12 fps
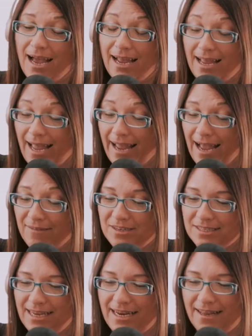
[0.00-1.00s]
Yes. I, I, have
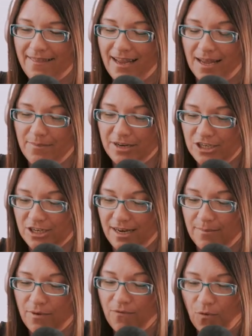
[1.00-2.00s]
to say, and I think I mentioned
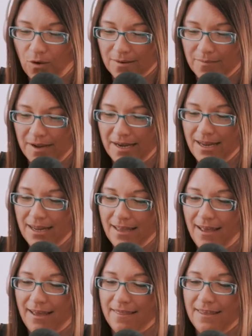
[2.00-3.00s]
it before, but
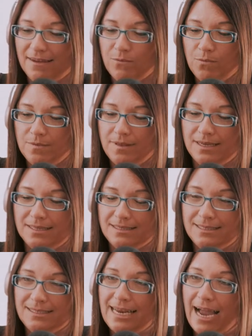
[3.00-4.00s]
uh, the the
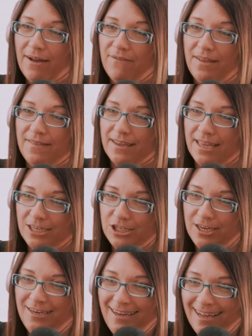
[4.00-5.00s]
staff in the kitchen.